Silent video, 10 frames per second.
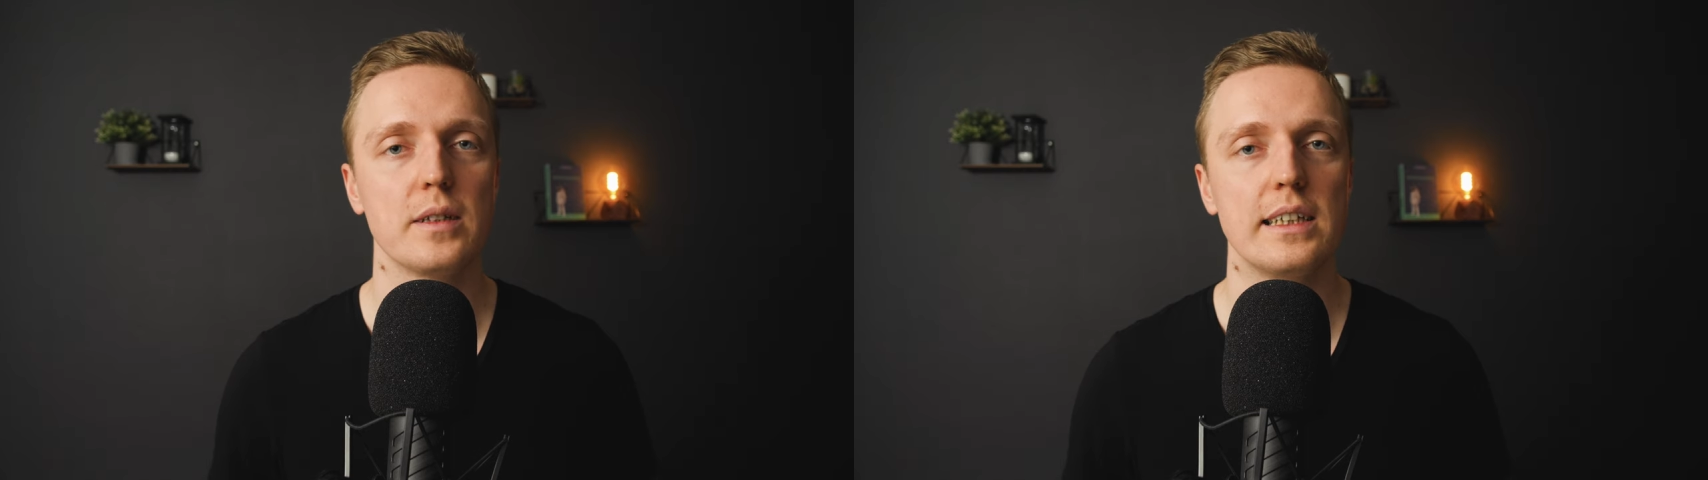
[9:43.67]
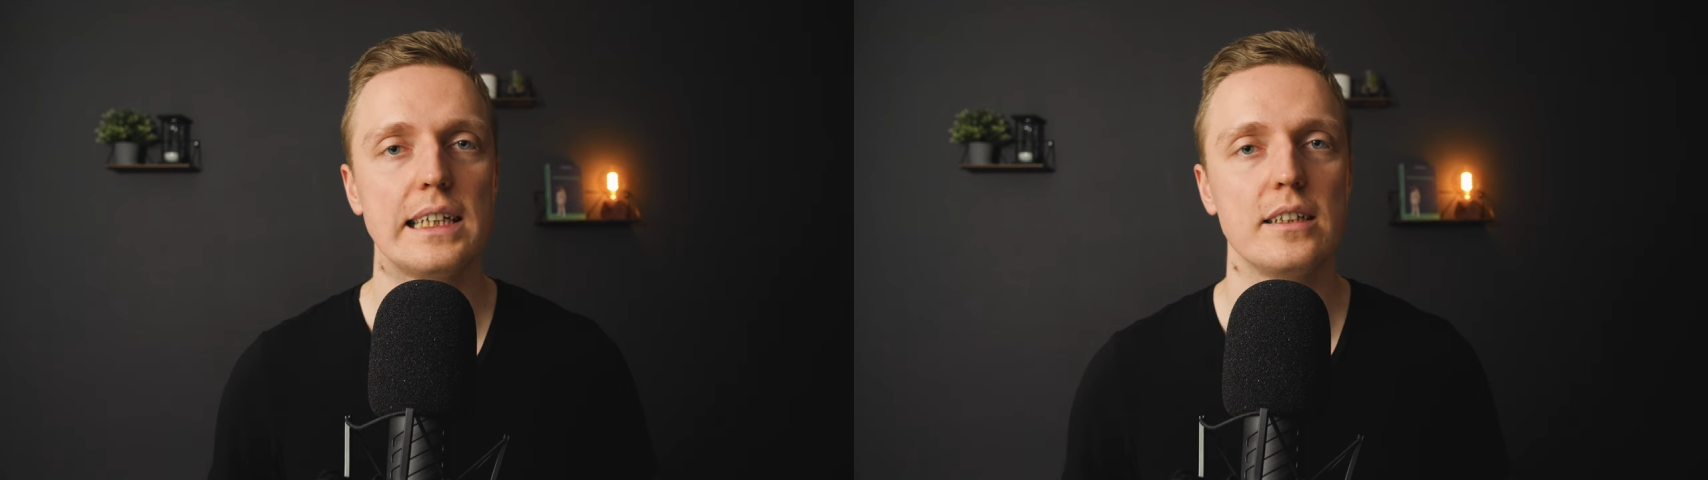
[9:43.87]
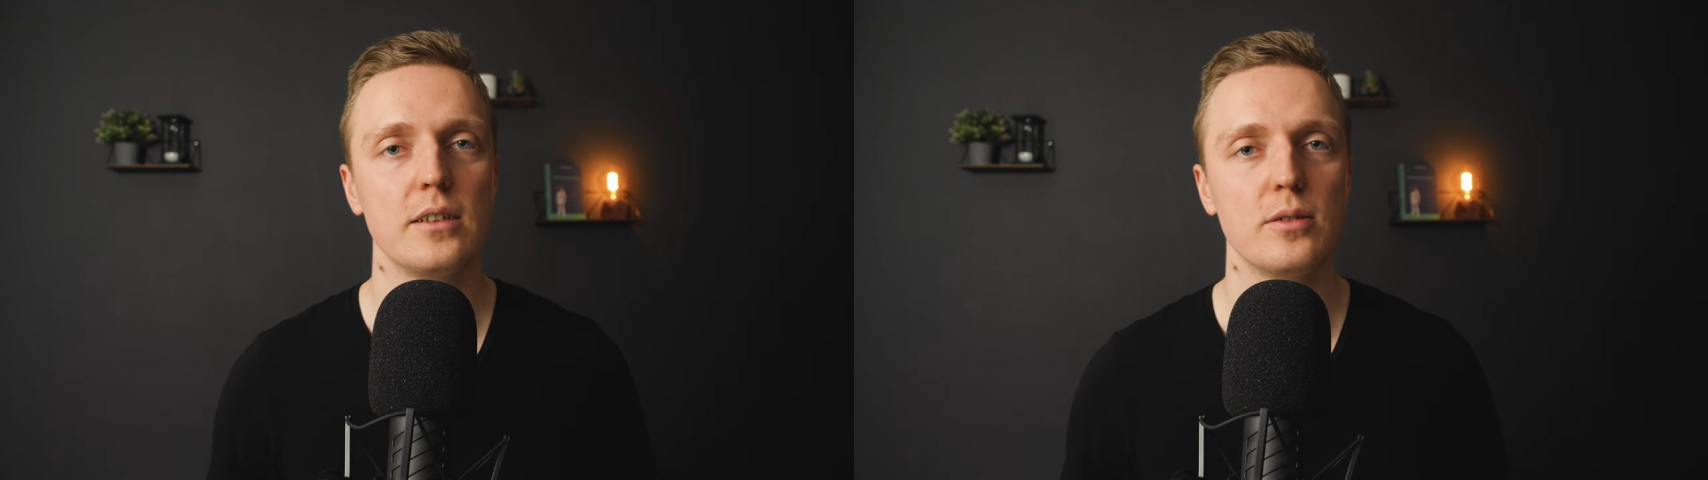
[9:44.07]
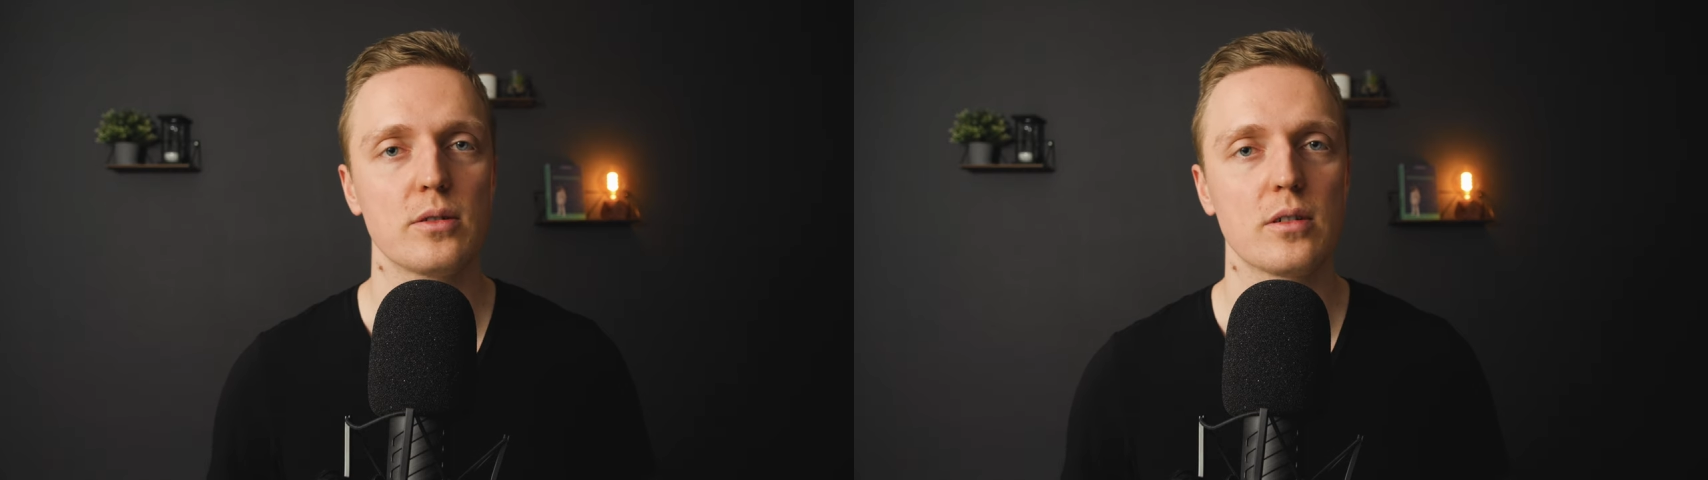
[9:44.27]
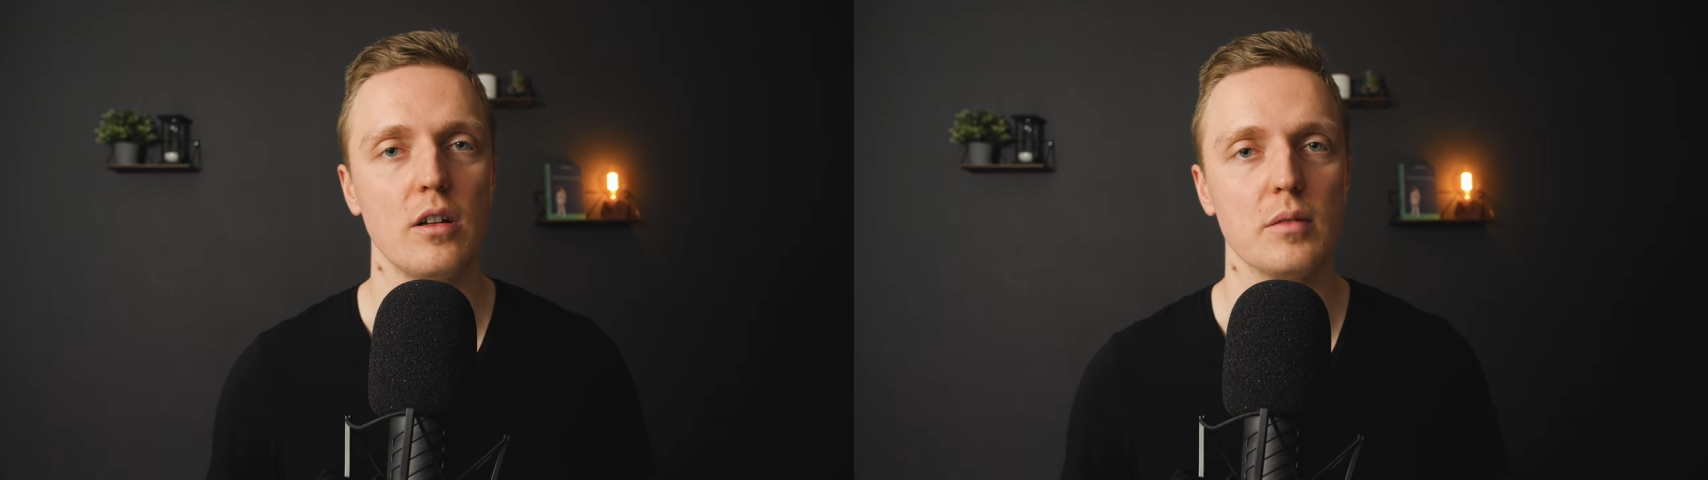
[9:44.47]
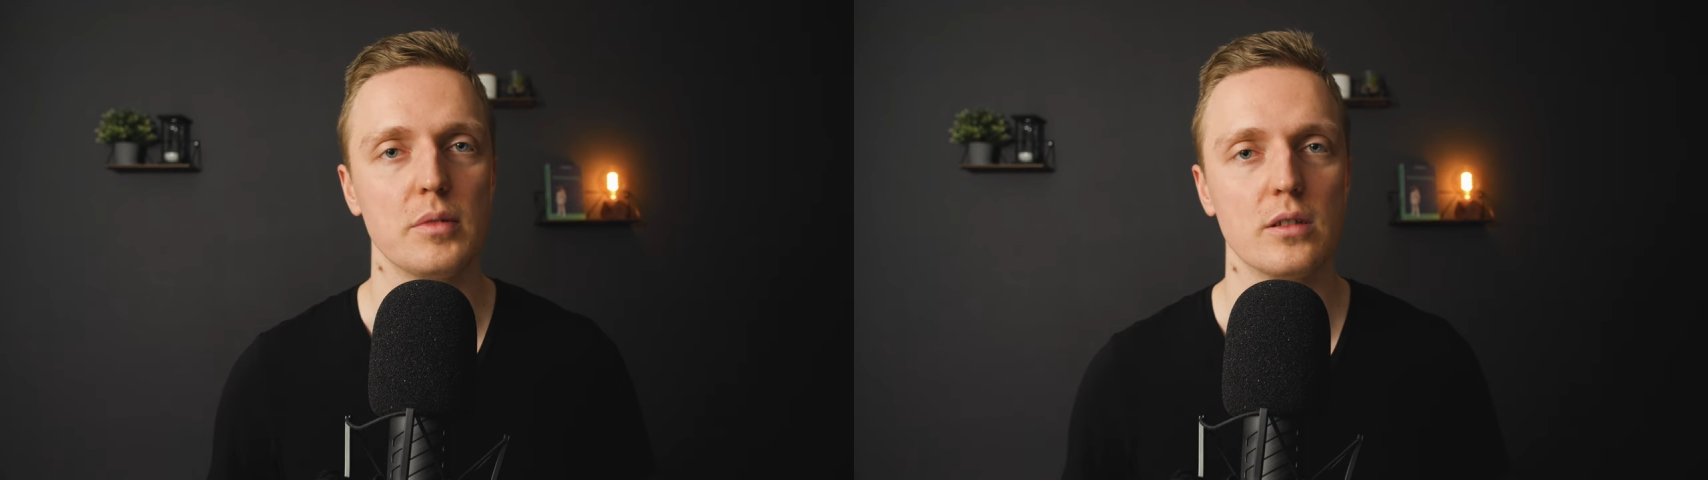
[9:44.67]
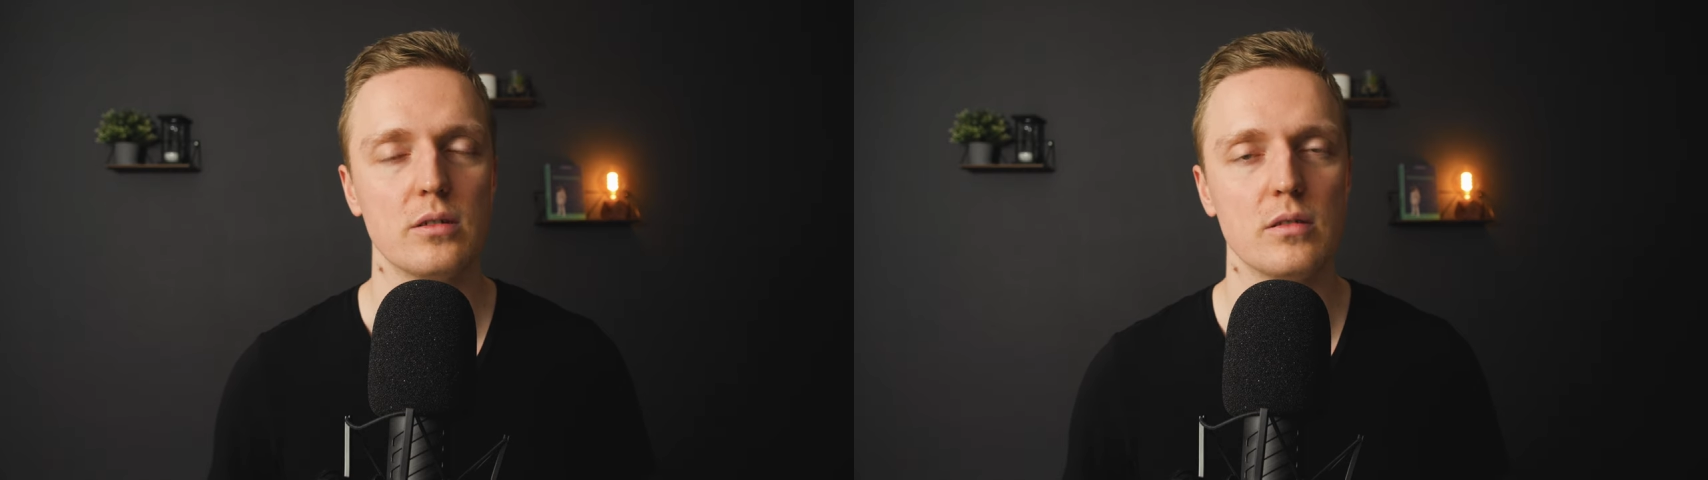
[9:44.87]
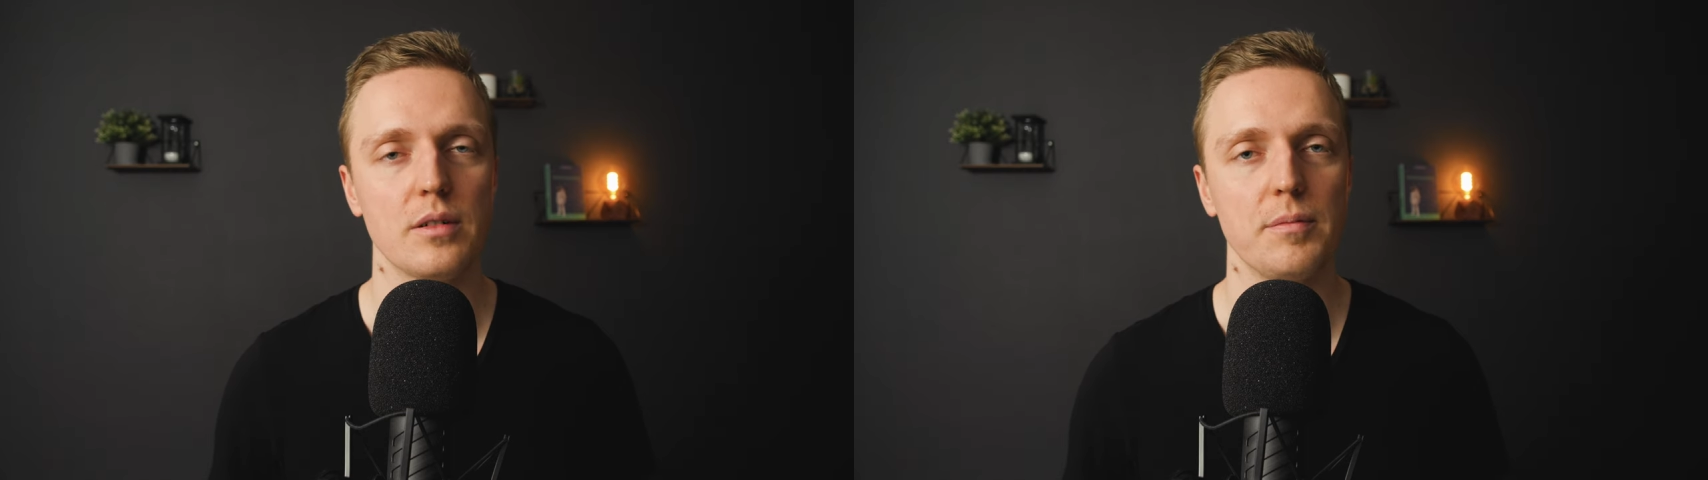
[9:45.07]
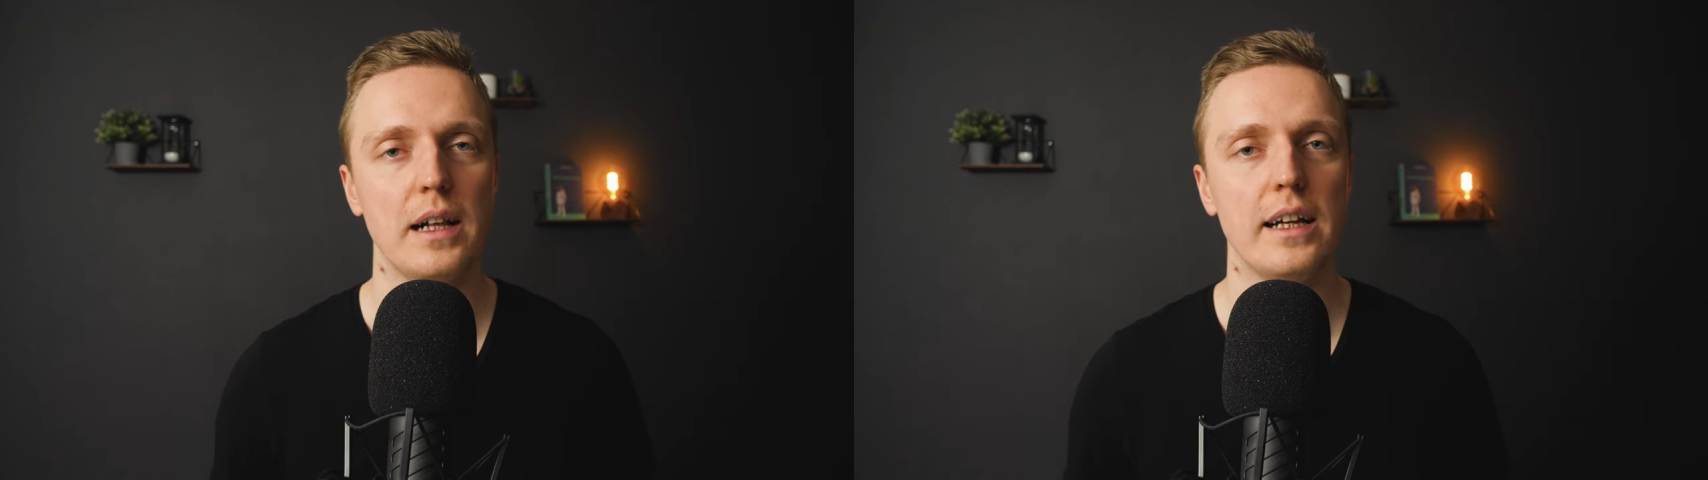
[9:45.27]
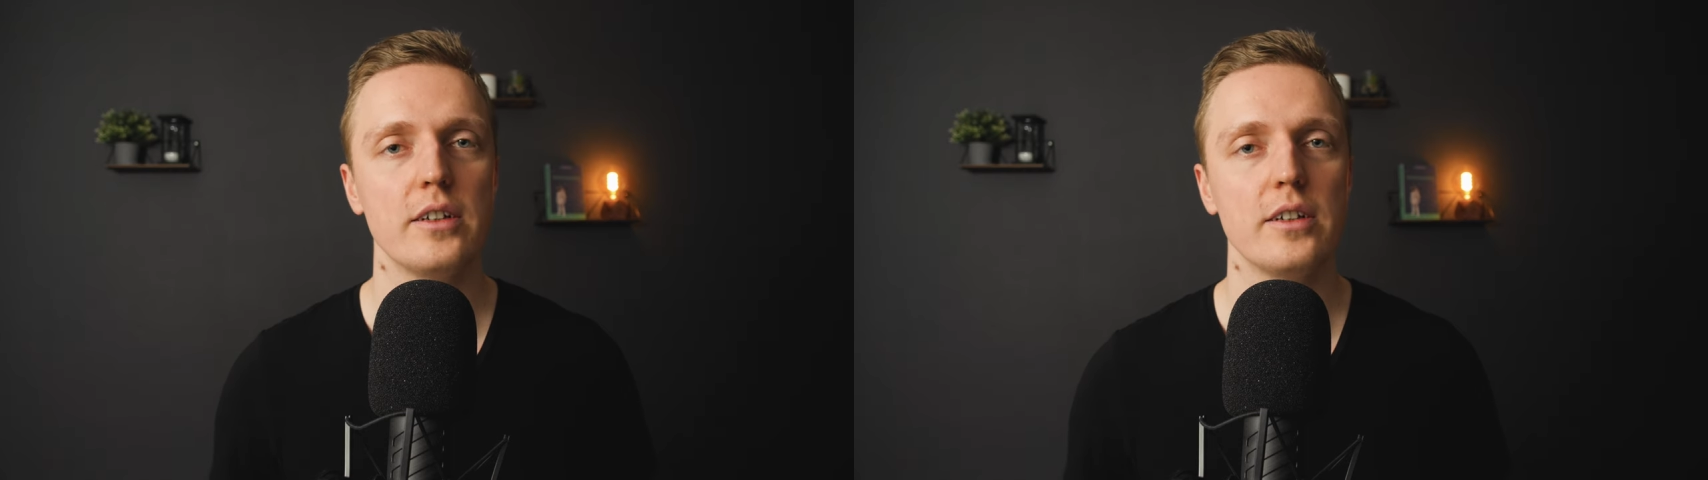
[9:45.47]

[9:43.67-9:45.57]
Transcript: need useCallback hook.